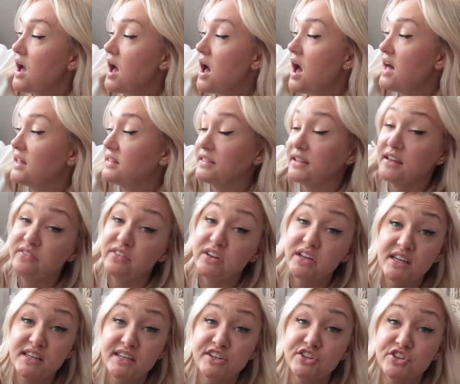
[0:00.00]
uh,
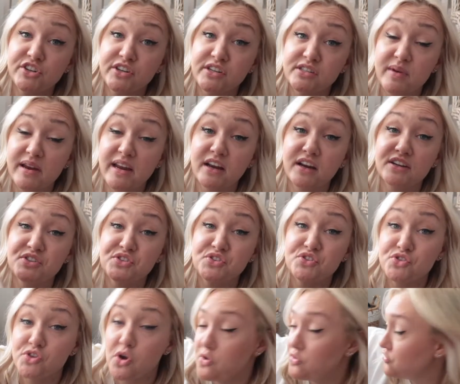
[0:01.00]
leave-in conditioner because my hair gets
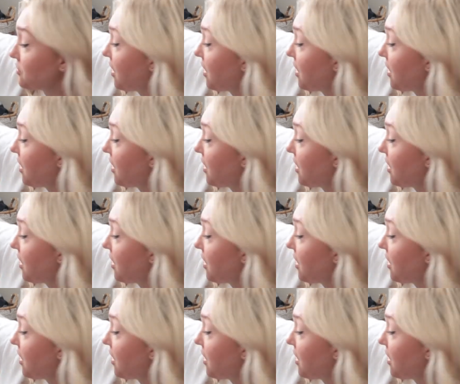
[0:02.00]
so